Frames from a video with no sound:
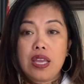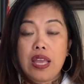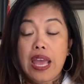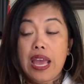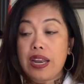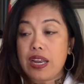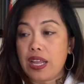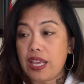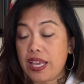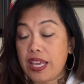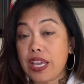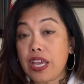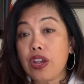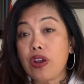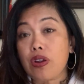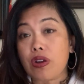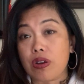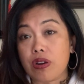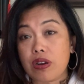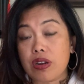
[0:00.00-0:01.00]
and
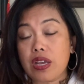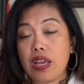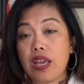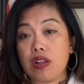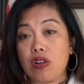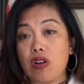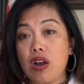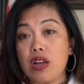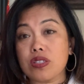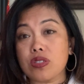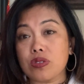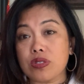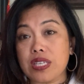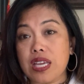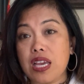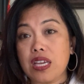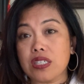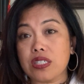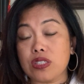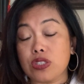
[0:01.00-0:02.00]
here in
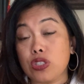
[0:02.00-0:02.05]
consultation.